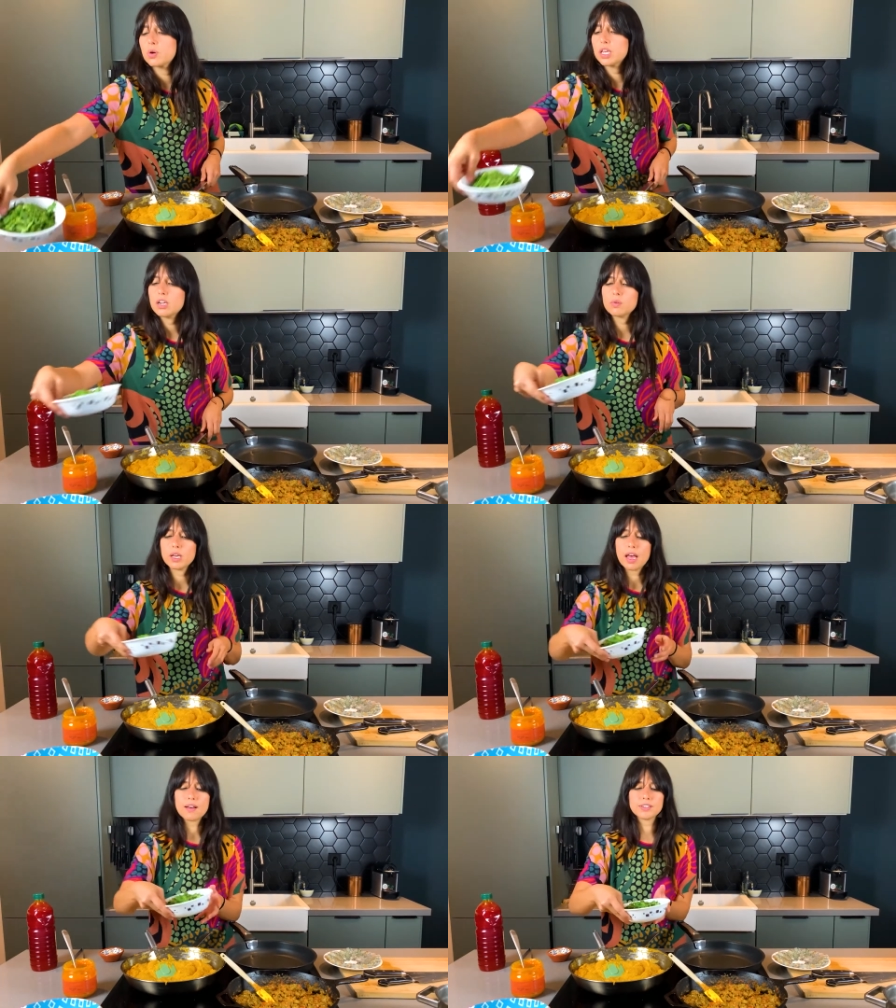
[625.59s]
here we
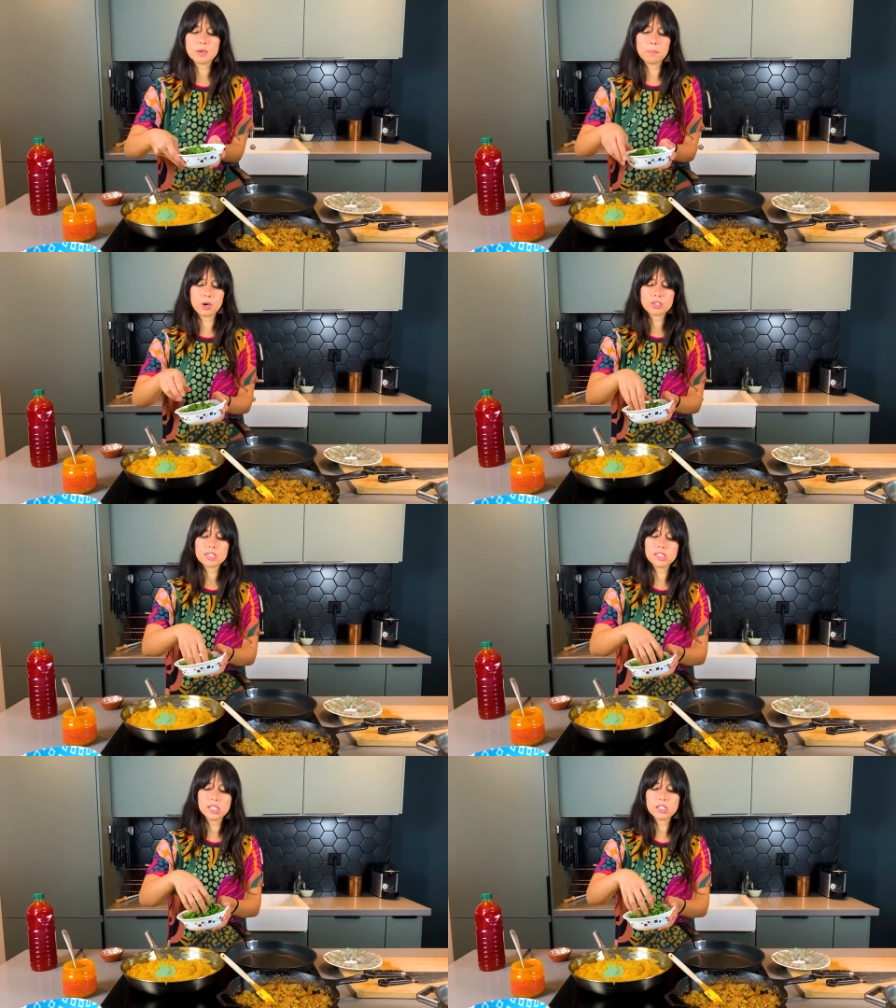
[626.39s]
have some
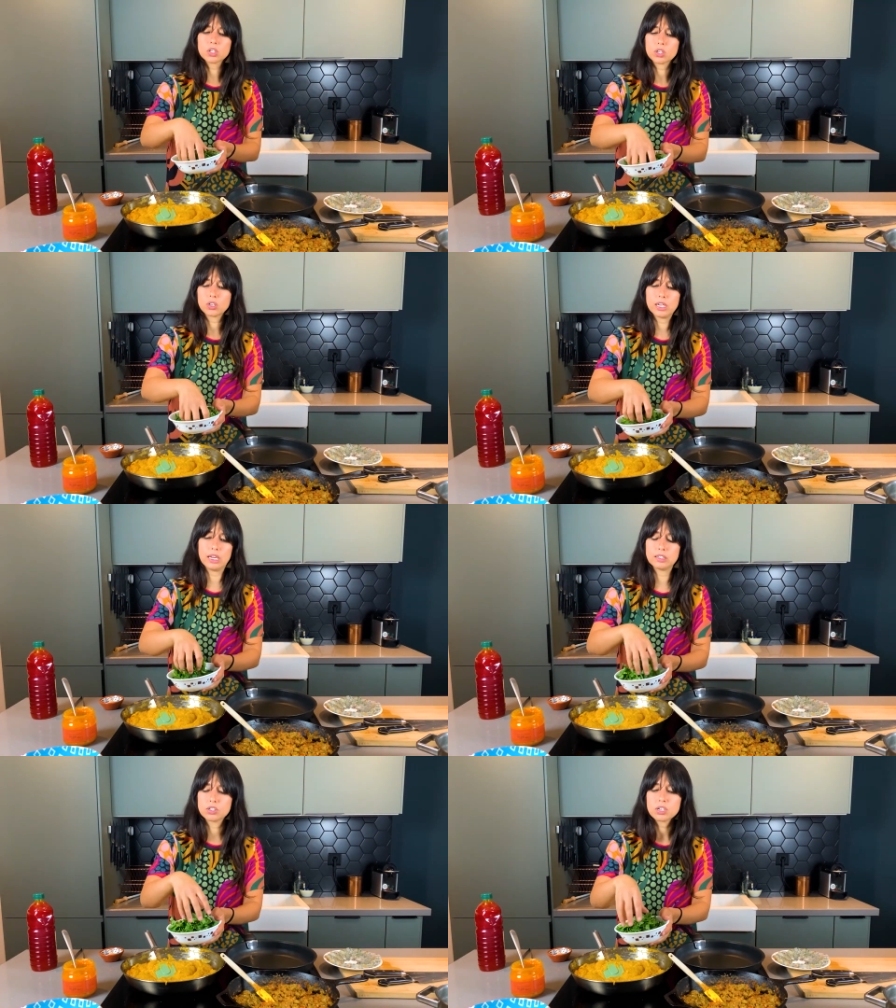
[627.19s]
parsley and
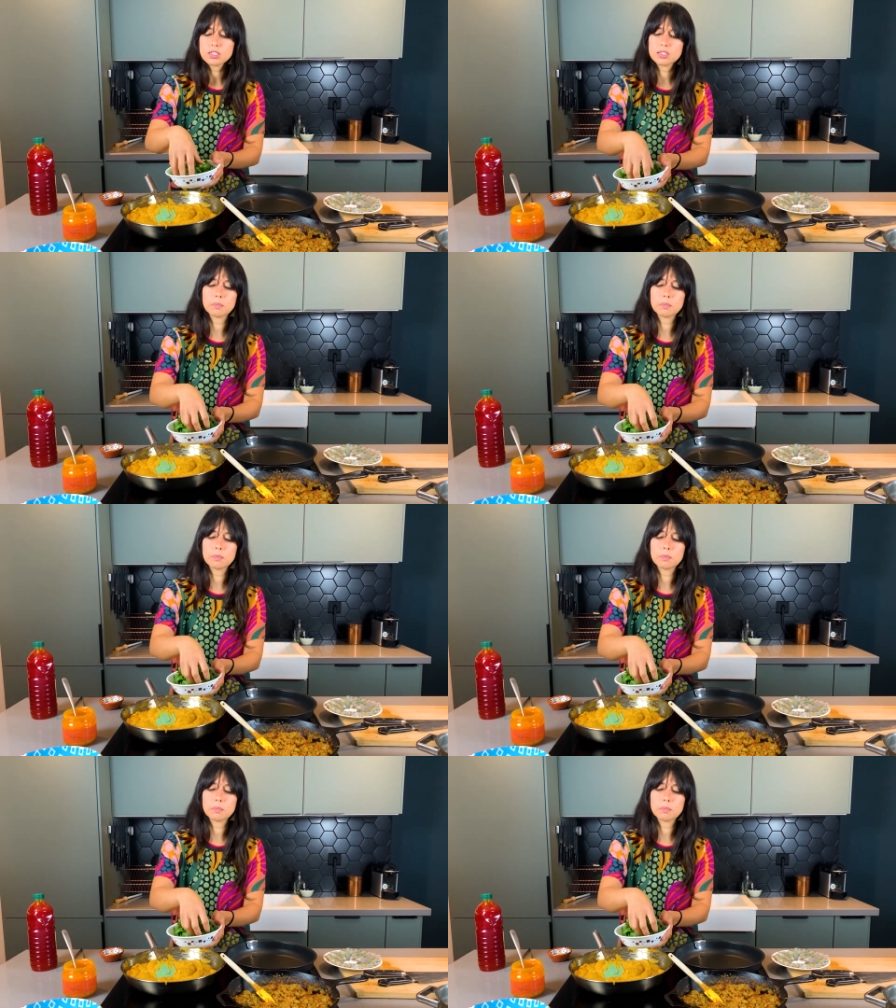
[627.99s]
coriander. Some